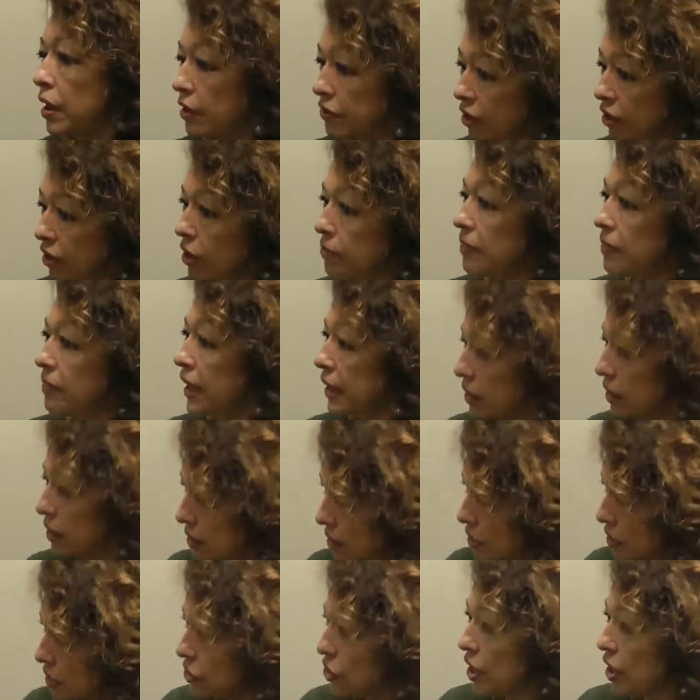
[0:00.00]
if I
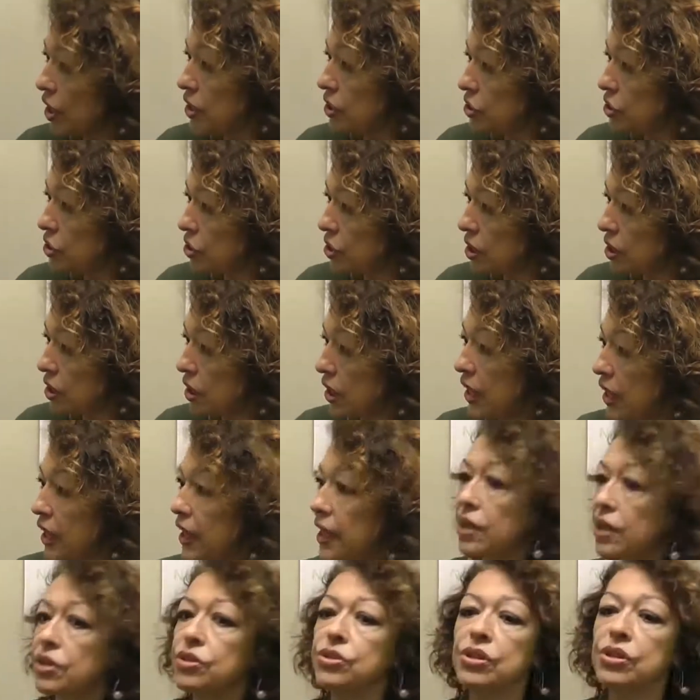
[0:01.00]
make a suggestion
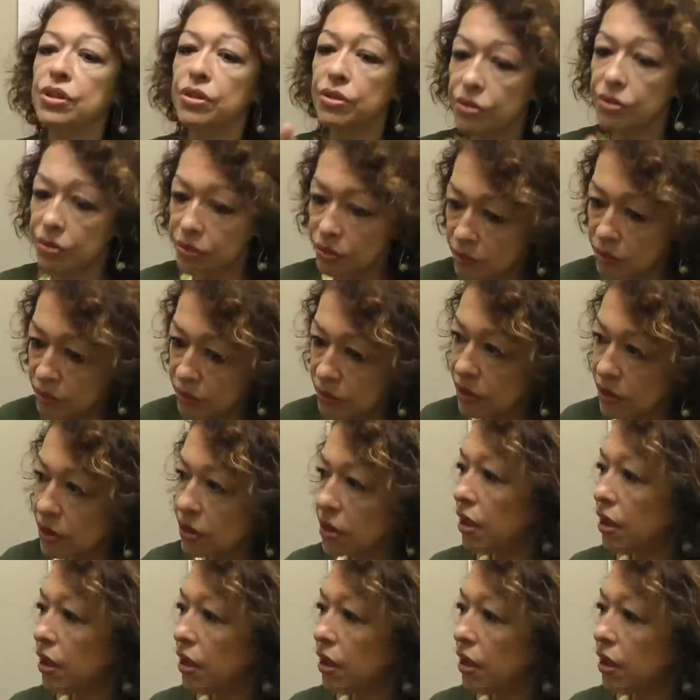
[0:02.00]
here to